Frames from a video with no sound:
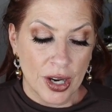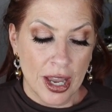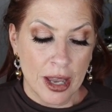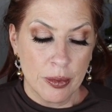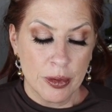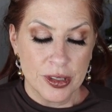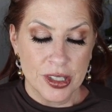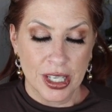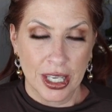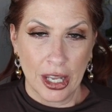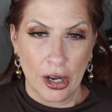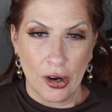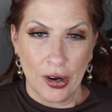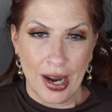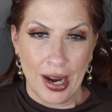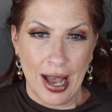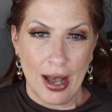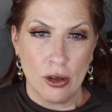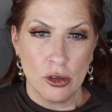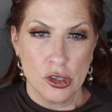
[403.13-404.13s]
able to get our
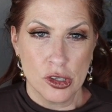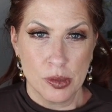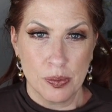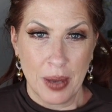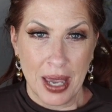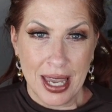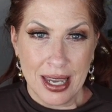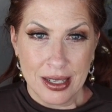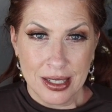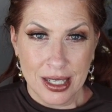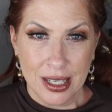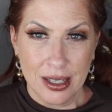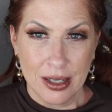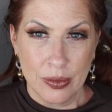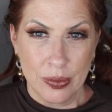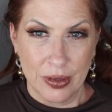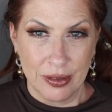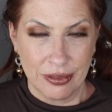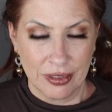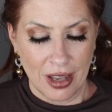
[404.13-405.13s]
house
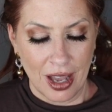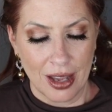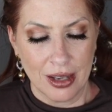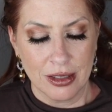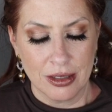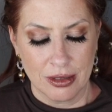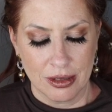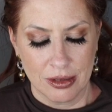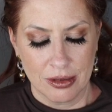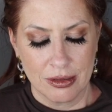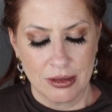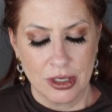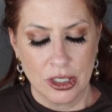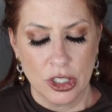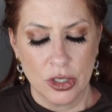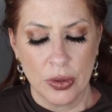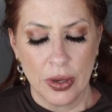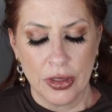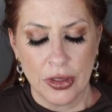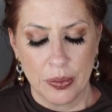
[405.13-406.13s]
painted, we've got
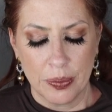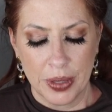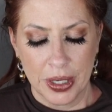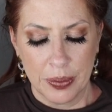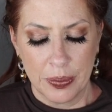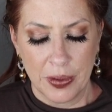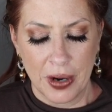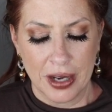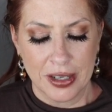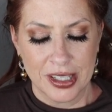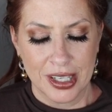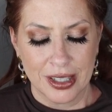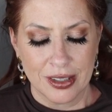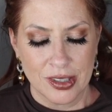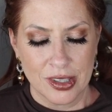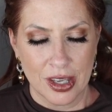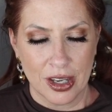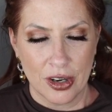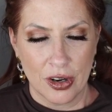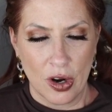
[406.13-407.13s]
two other big projects
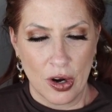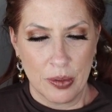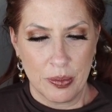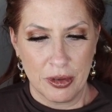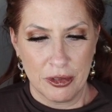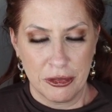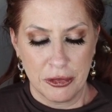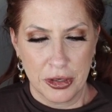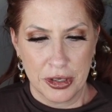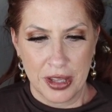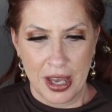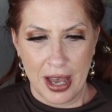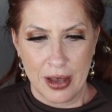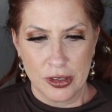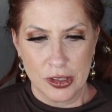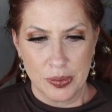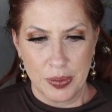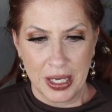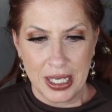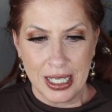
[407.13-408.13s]
that are before the
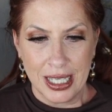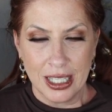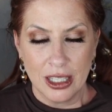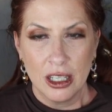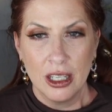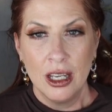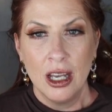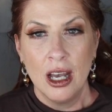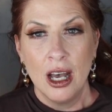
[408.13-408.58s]
house painting.